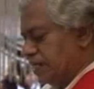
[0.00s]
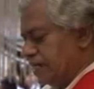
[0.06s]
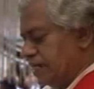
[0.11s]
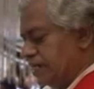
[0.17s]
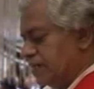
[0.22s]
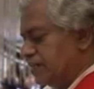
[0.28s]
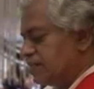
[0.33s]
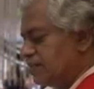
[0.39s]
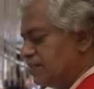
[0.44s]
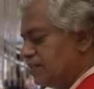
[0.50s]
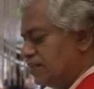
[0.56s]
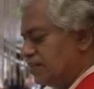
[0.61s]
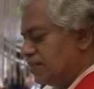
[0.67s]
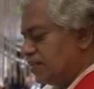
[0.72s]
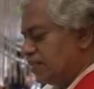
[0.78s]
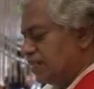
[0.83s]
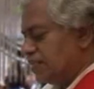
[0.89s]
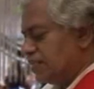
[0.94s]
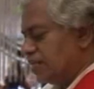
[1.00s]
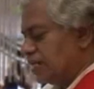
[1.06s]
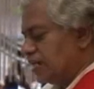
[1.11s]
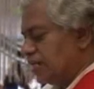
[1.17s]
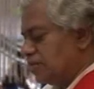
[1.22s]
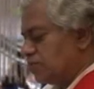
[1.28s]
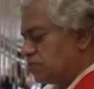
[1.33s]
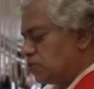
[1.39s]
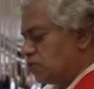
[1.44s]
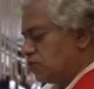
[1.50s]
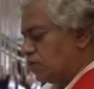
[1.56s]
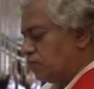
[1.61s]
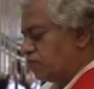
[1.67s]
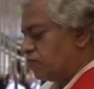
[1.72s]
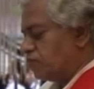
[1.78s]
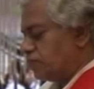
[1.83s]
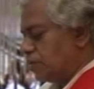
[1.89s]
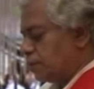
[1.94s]
day in the lives
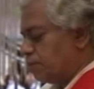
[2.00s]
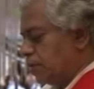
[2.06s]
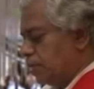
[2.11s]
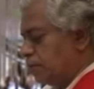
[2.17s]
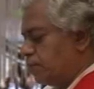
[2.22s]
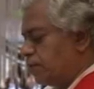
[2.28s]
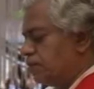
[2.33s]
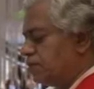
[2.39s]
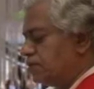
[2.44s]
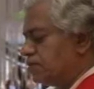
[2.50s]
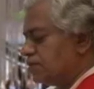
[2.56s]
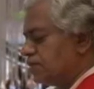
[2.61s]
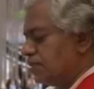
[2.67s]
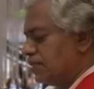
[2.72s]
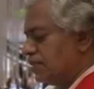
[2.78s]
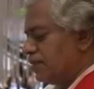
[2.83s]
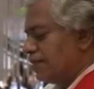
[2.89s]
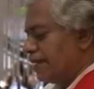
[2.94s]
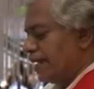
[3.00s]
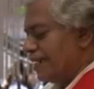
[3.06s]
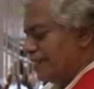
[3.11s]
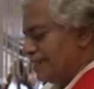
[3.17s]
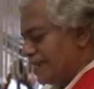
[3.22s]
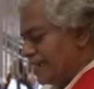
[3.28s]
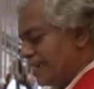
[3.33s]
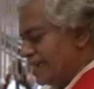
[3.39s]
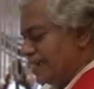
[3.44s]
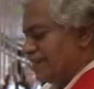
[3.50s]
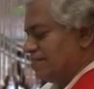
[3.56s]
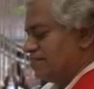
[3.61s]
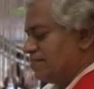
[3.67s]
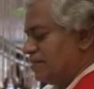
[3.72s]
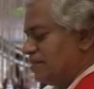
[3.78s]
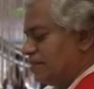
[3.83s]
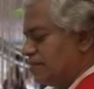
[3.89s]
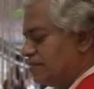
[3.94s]
of the people, a day
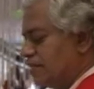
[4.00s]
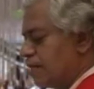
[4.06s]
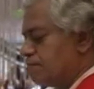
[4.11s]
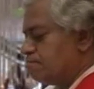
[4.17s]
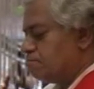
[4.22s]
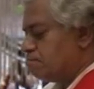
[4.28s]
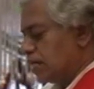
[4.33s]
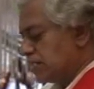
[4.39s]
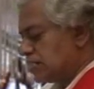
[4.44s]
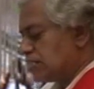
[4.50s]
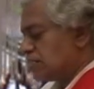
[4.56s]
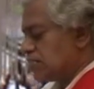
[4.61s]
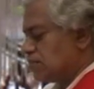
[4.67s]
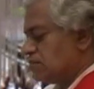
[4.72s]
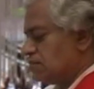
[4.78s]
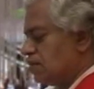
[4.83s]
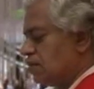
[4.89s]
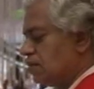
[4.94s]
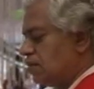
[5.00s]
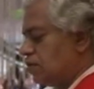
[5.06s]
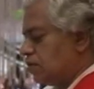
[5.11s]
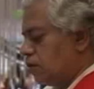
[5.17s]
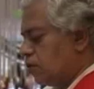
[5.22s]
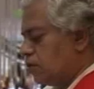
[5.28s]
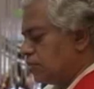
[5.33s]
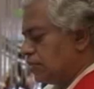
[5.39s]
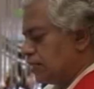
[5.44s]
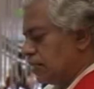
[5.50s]
they must long